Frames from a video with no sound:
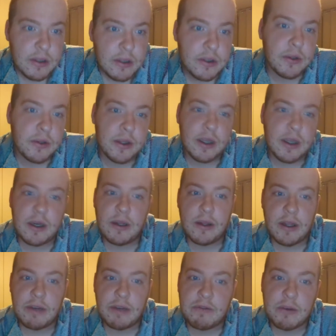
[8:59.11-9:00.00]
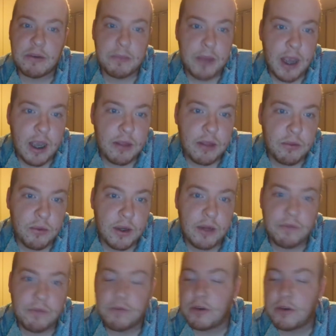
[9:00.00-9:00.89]
so that it left a
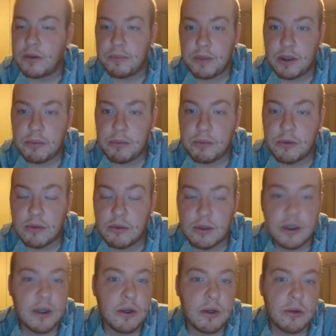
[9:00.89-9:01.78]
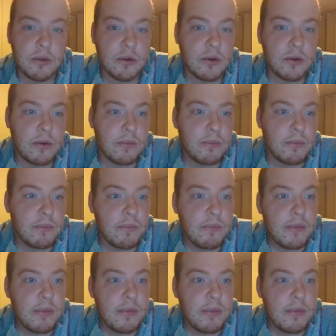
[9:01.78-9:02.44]
pathway for the people to go through.